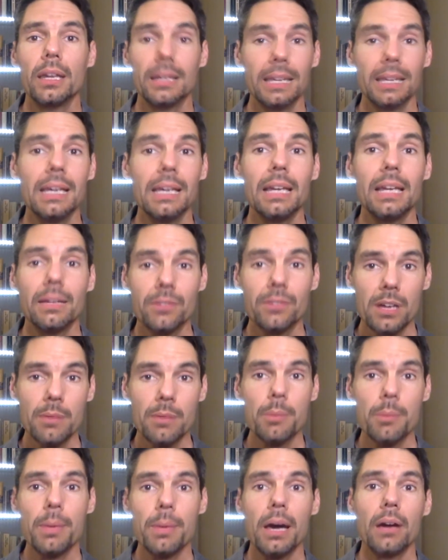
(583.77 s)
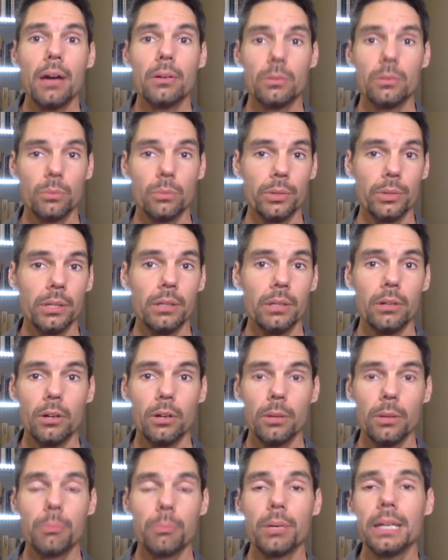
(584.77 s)
again, have come about within
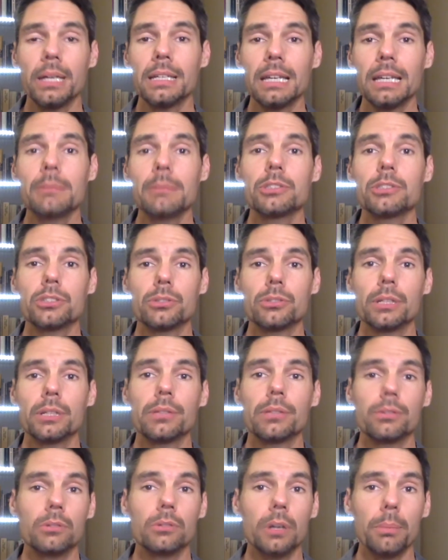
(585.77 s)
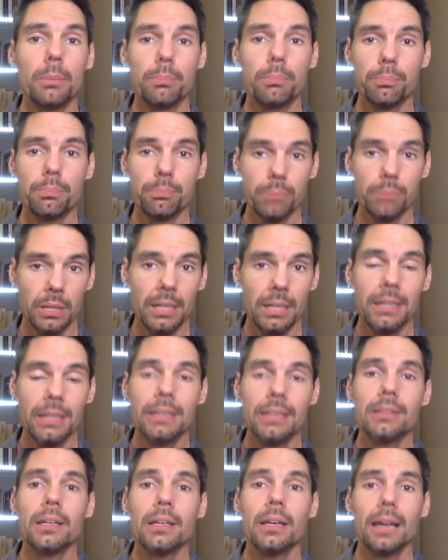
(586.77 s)
our brain chemistry through a
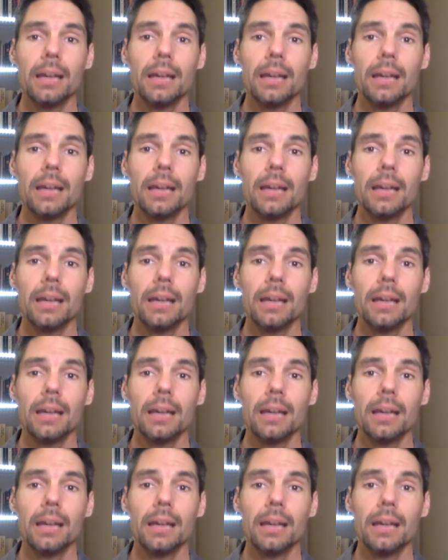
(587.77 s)
blind,